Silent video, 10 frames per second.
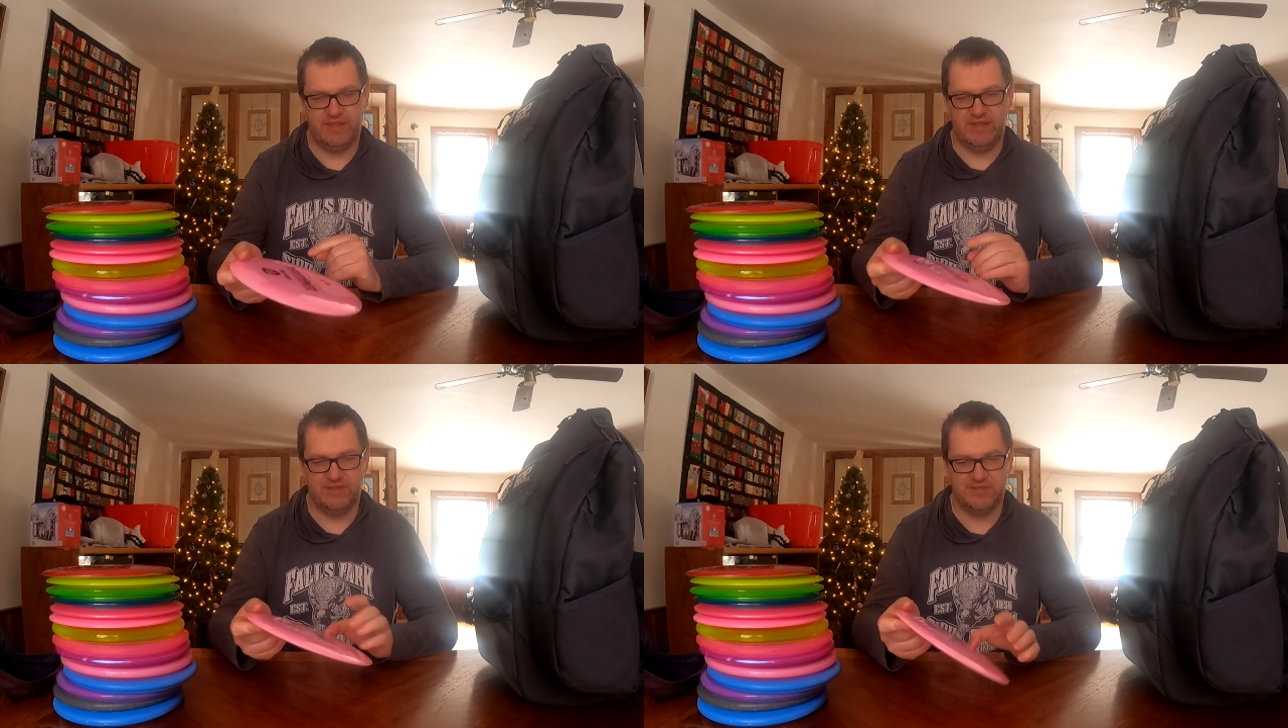
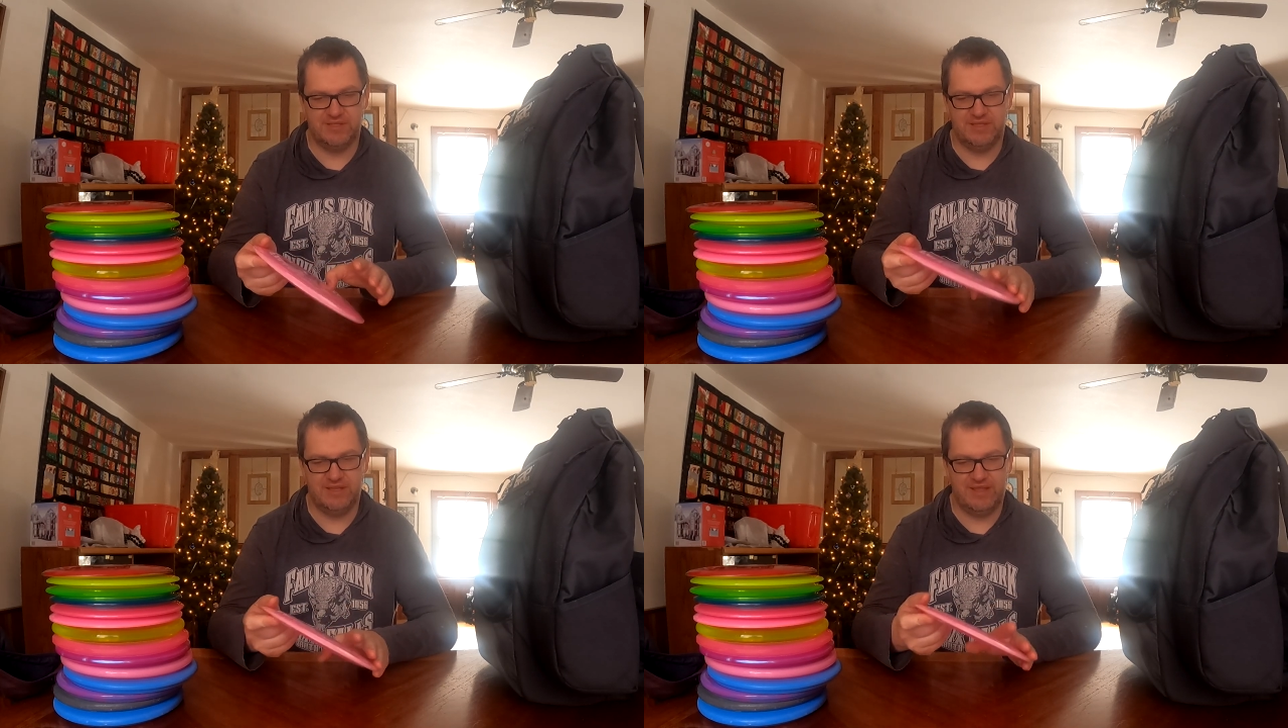It's
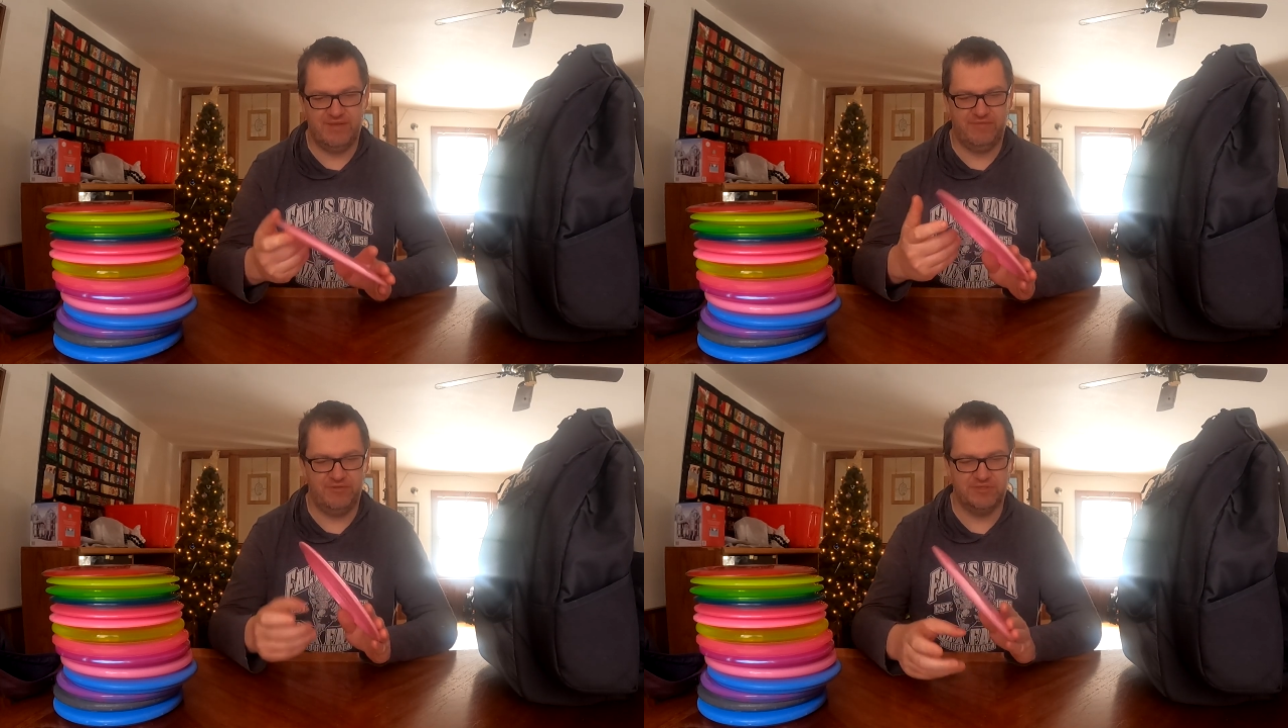in the
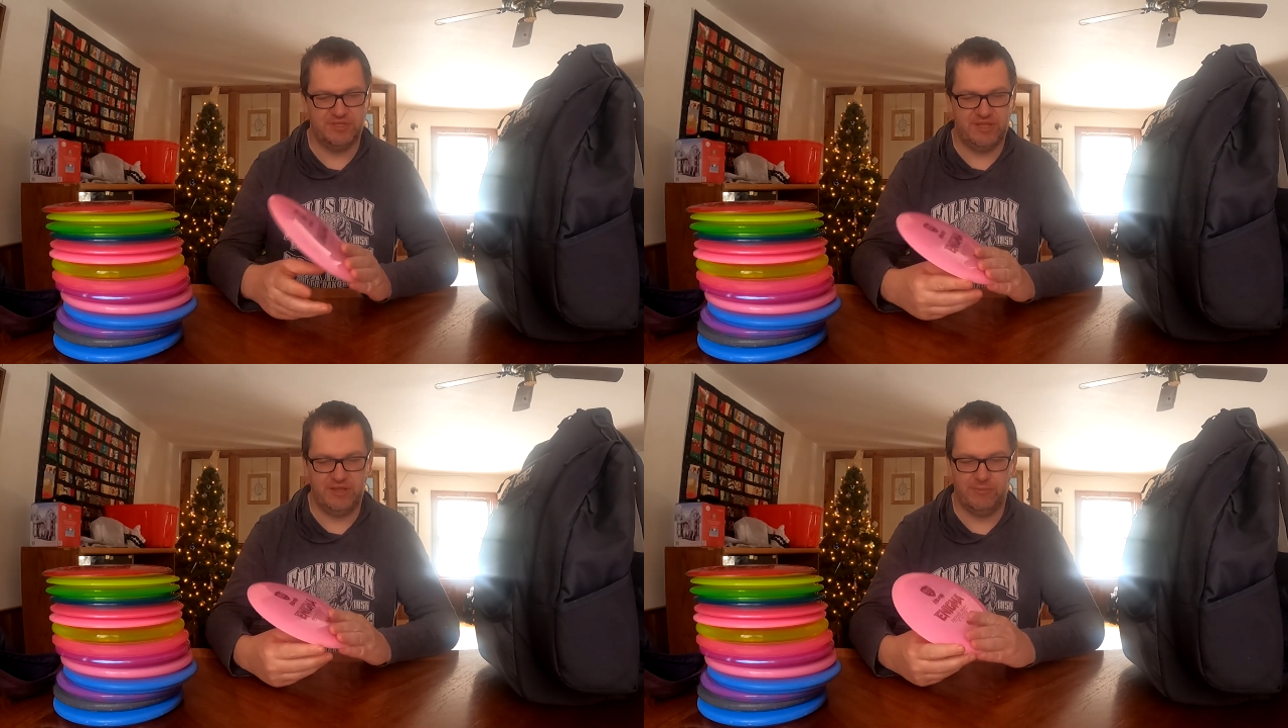
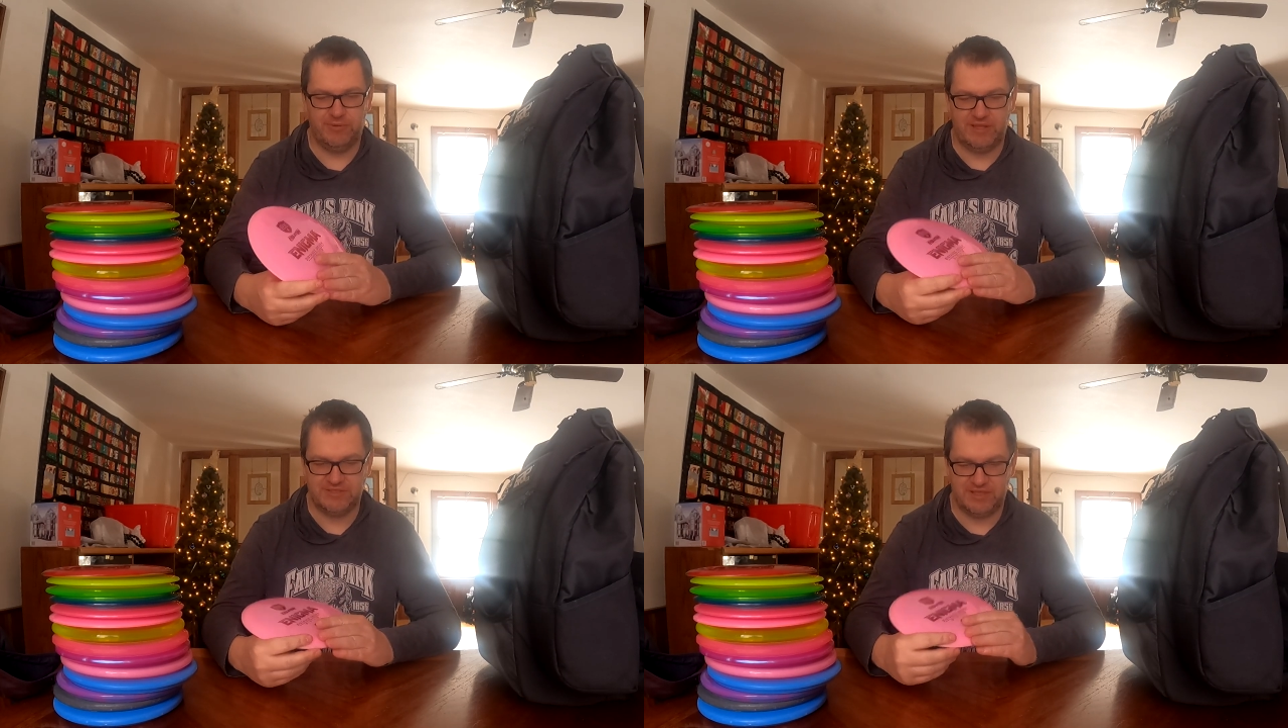Evolution
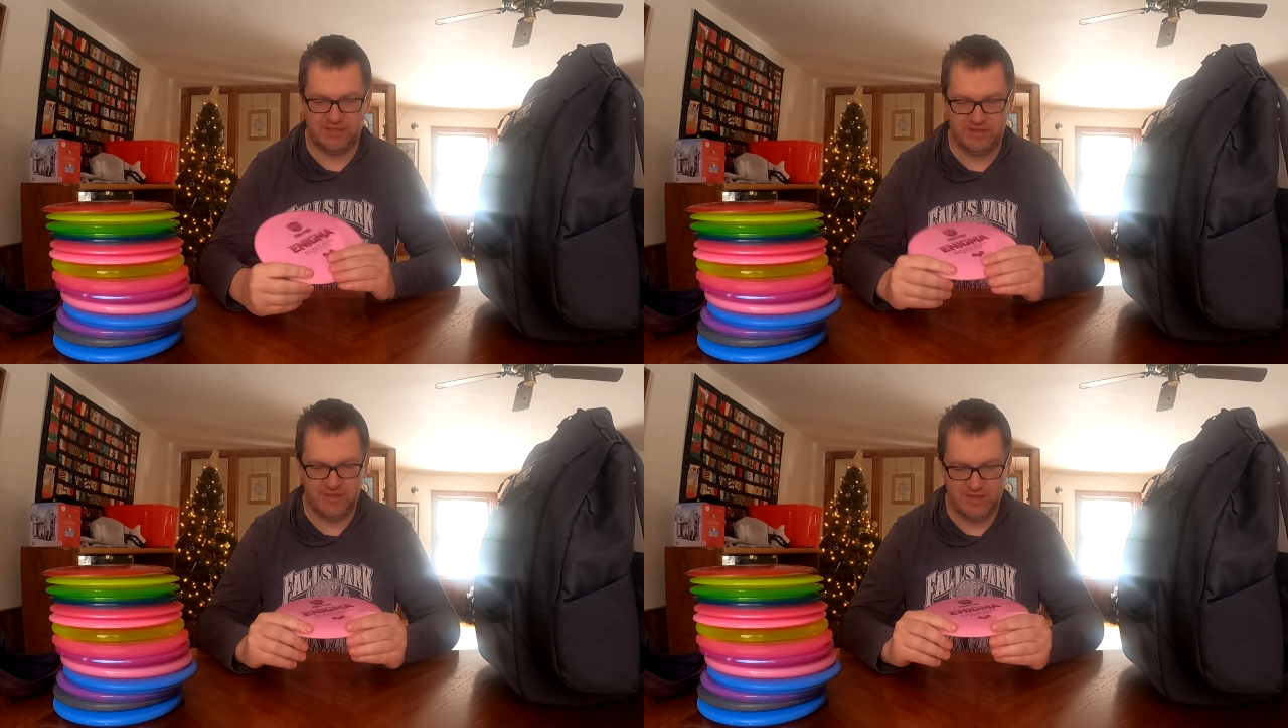Neoplastic.